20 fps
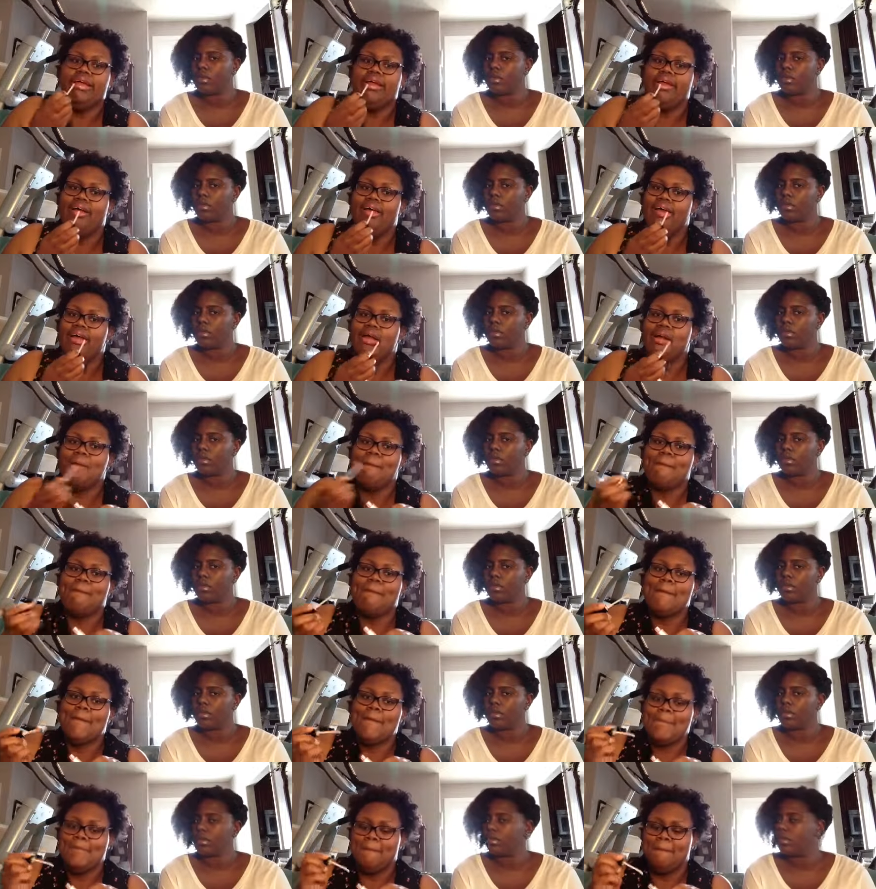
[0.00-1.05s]
Speaker 1: not.
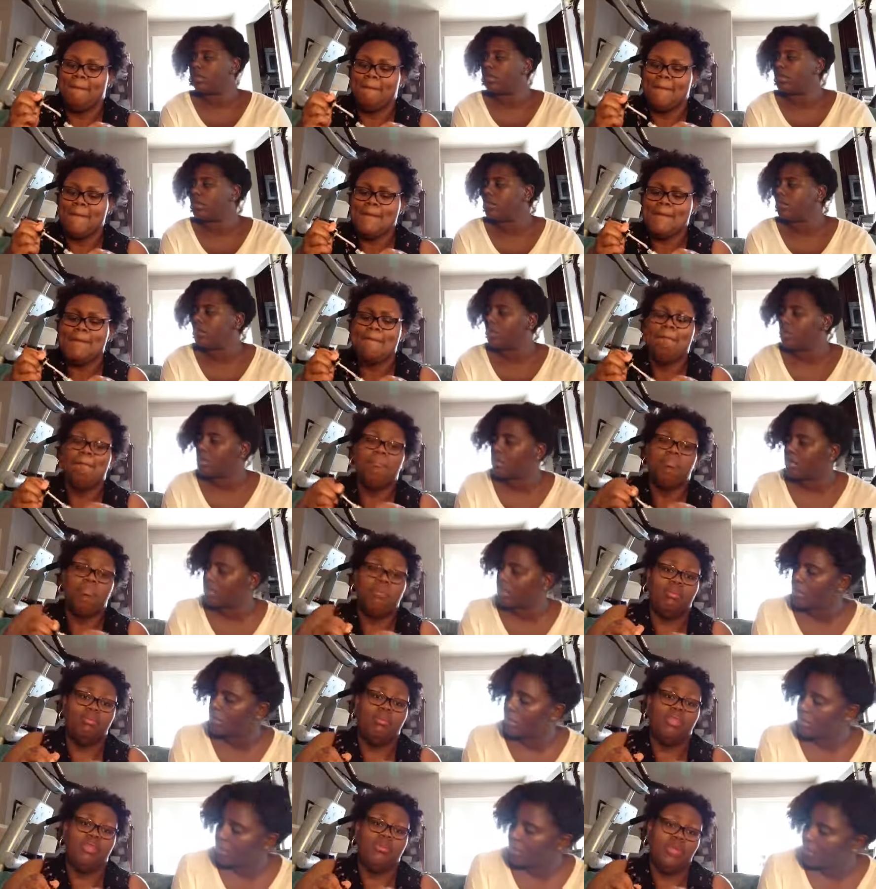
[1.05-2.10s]

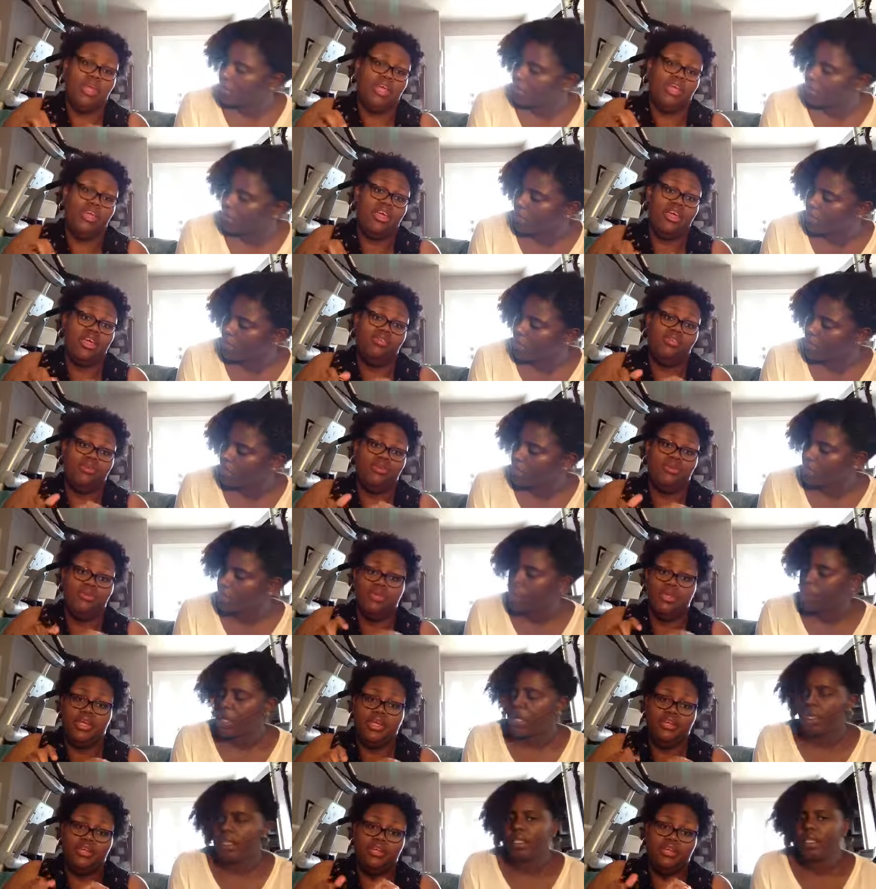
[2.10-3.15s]
But be careful, you
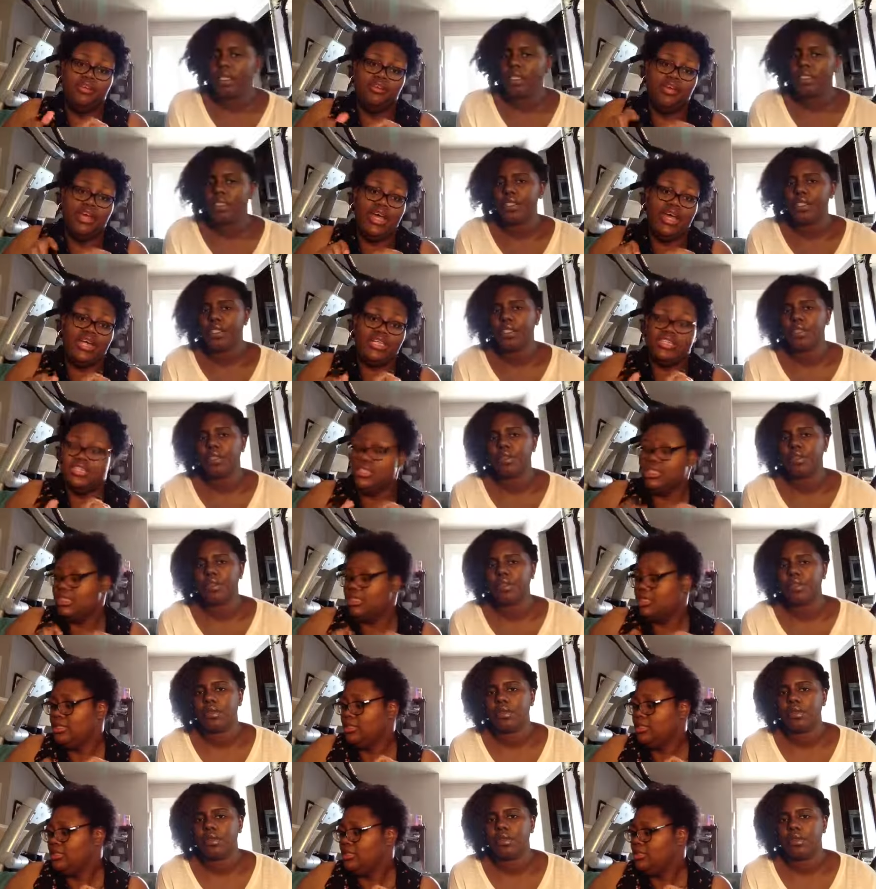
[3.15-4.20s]
can look
Speaker 2: a little ashy. Cute.
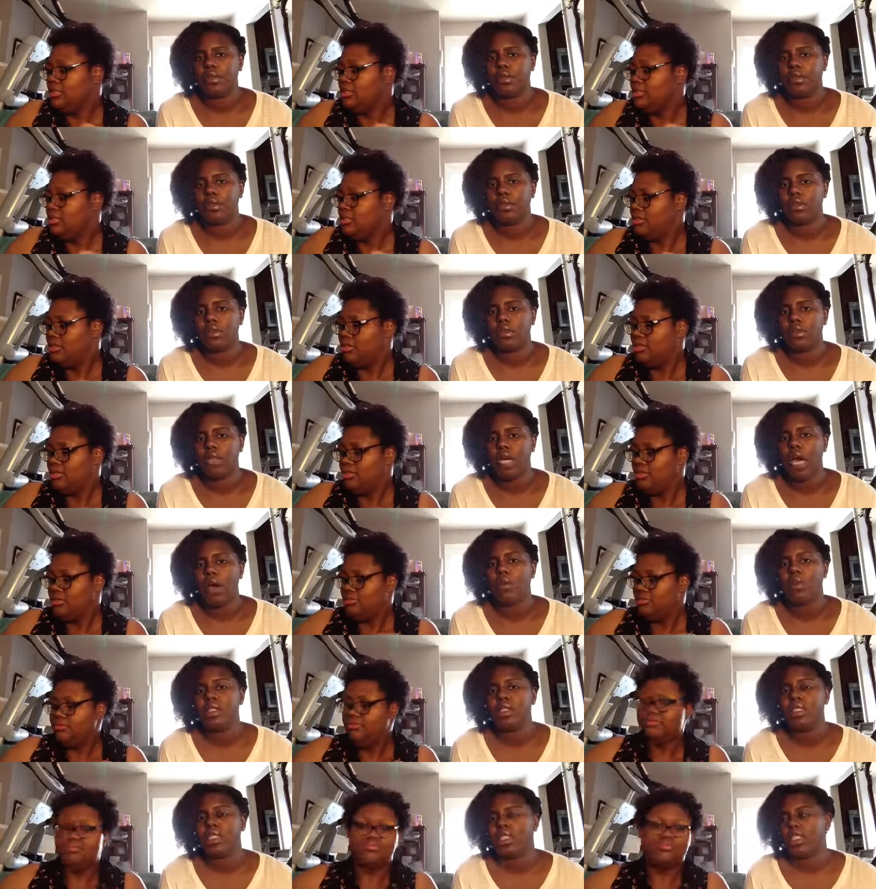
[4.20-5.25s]
I
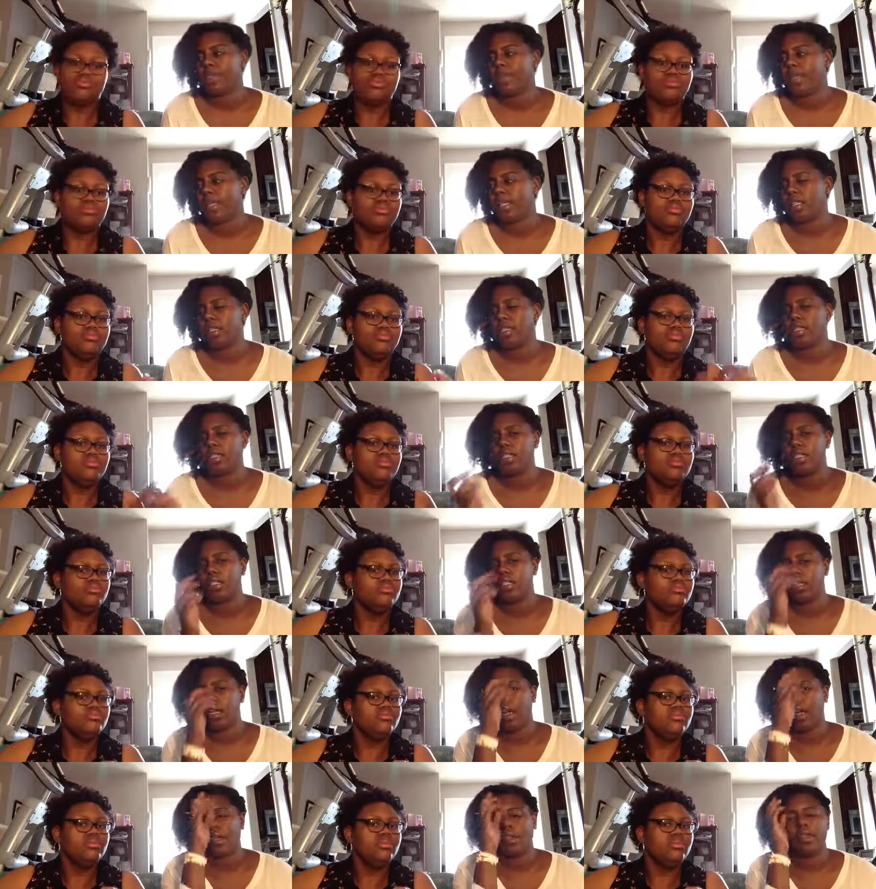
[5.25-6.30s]
wasn't expecting it to
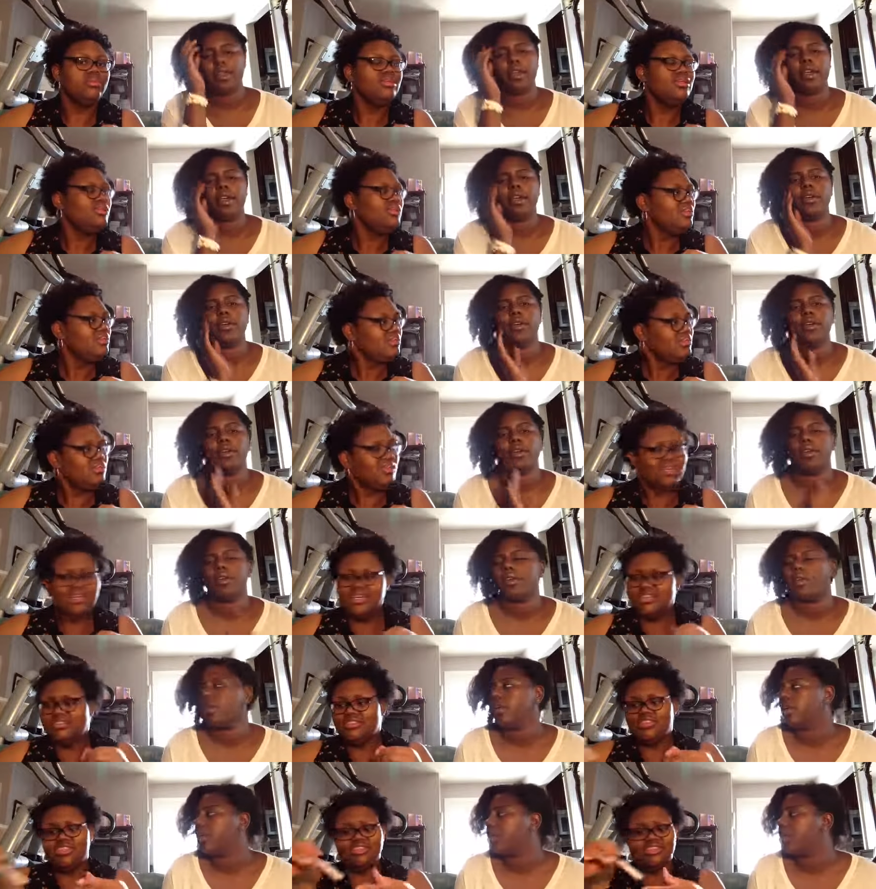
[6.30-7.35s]
look like that.
Speaker 1: Yeah,
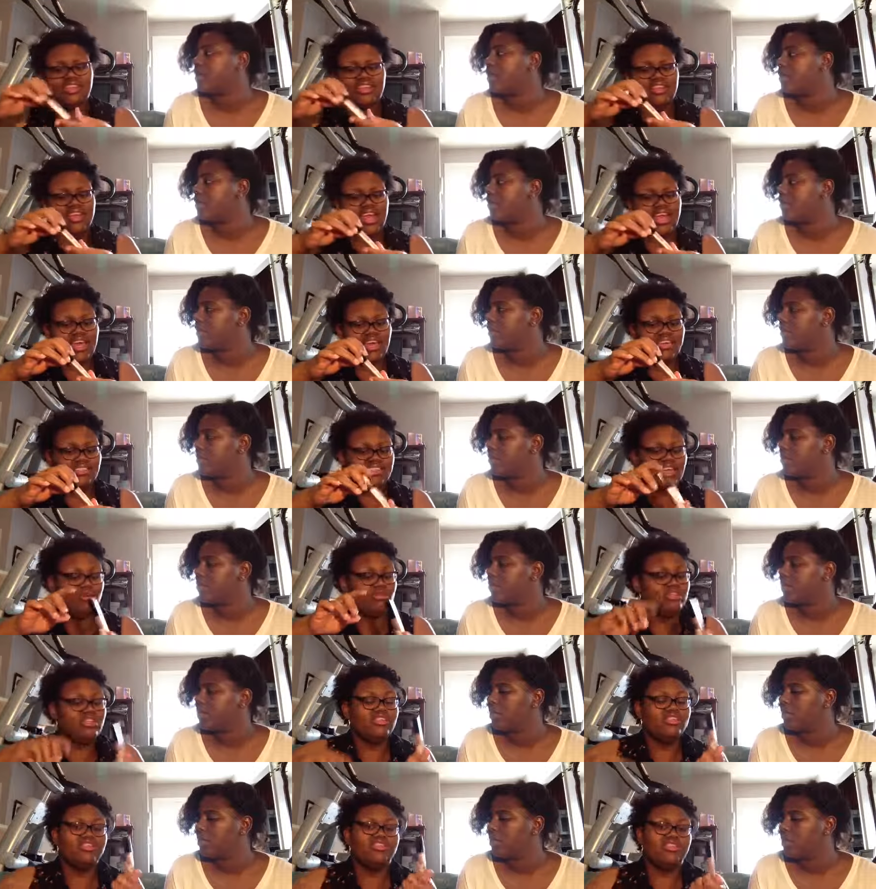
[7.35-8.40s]
it's because of that, because I was a
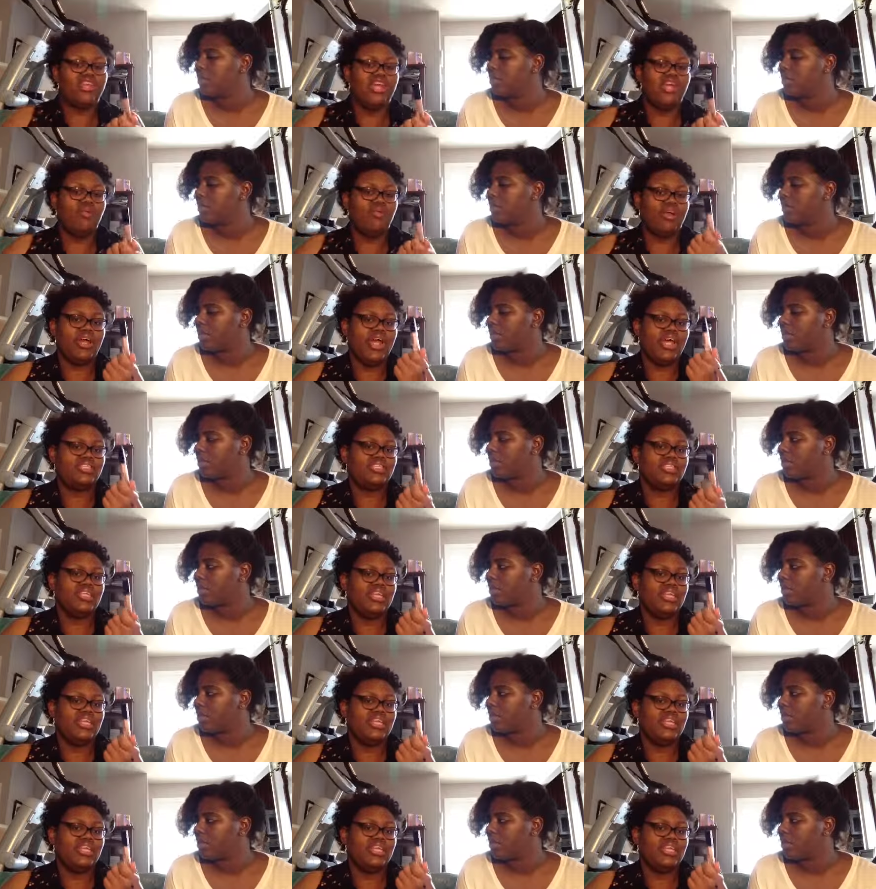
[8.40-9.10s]
little scared when I actually